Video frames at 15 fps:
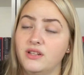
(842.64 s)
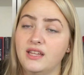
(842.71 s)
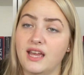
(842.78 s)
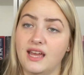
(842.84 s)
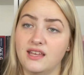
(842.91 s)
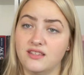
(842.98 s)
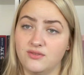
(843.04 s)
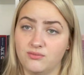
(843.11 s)
that
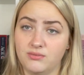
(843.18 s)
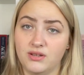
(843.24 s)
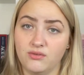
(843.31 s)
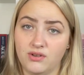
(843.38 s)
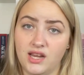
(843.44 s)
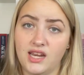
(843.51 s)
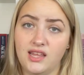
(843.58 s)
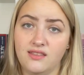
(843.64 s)
has been
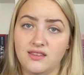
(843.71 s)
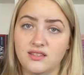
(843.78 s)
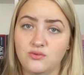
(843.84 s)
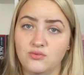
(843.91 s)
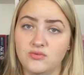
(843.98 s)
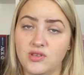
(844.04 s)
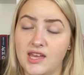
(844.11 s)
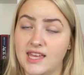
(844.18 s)
reading this
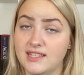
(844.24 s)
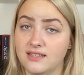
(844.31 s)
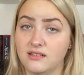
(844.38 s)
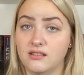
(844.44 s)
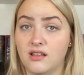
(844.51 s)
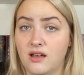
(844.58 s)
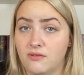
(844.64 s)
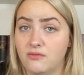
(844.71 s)
has
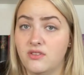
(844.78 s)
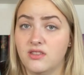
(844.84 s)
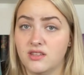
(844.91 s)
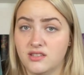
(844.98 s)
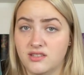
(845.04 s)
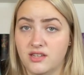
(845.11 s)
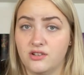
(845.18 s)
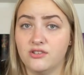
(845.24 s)
loved the
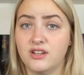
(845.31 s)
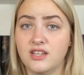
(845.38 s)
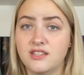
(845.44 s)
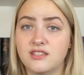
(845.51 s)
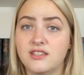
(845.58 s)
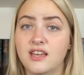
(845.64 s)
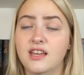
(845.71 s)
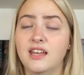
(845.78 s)

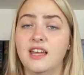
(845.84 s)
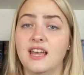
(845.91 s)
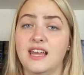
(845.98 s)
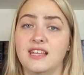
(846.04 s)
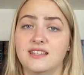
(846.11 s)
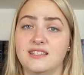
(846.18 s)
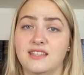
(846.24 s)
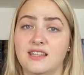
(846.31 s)
series
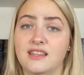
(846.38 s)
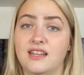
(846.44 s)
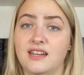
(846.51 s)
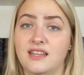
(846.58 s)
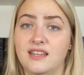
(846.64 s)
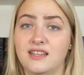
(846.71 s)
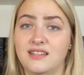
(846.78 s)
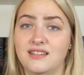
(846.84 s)
and said that
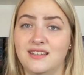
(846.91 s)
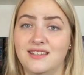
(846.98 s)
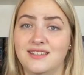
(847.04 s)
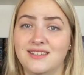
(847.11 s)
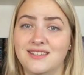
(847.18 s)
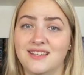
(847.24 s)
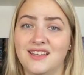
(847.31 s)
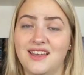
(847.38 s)
it
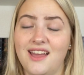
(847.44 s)
is